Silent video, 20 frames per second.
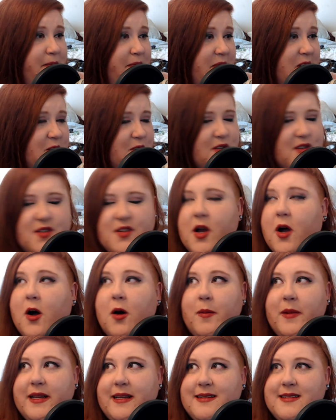there's
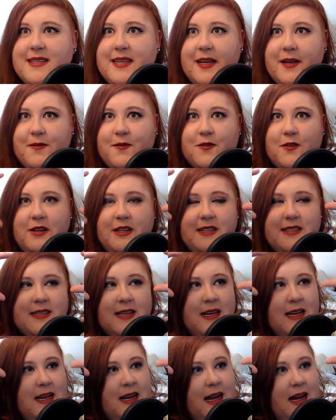so many different
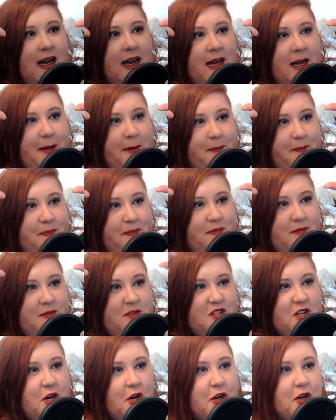
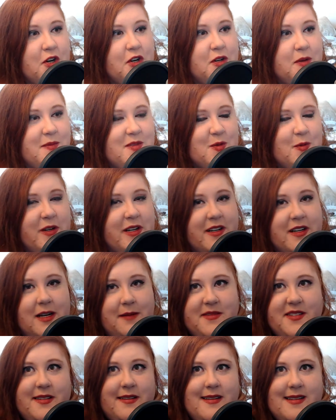terms when it
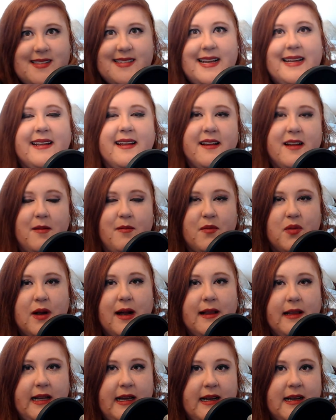comes to the psychic
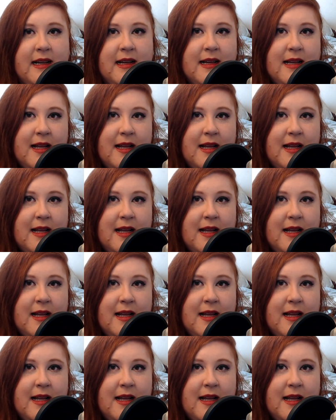umbrella.